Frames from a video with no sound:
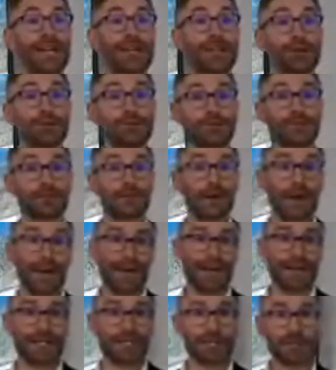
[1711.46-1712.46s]
And those 2
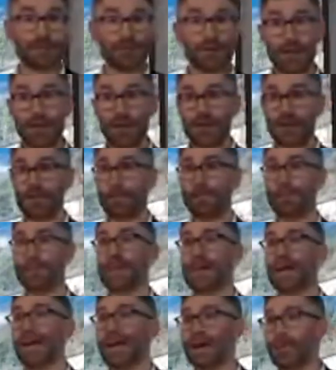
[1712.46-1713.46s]
acts together
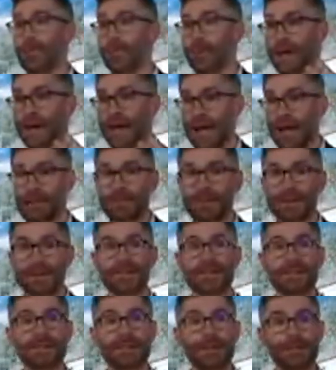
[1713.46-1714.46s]
will help
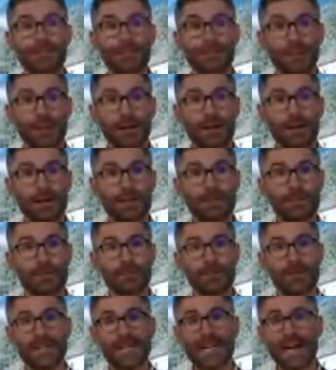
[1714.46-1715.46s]
us
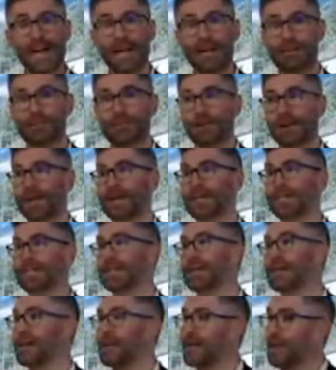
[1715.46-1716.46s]

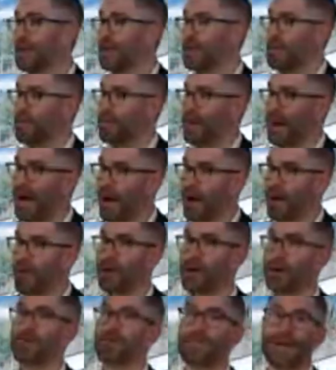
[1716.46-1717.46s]
recalibrate the
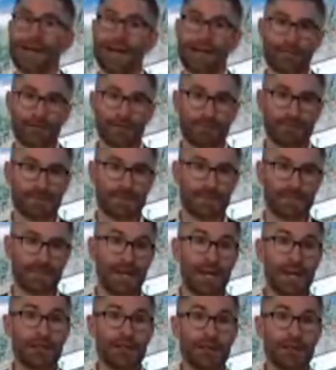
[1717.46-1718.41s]
power of platforms.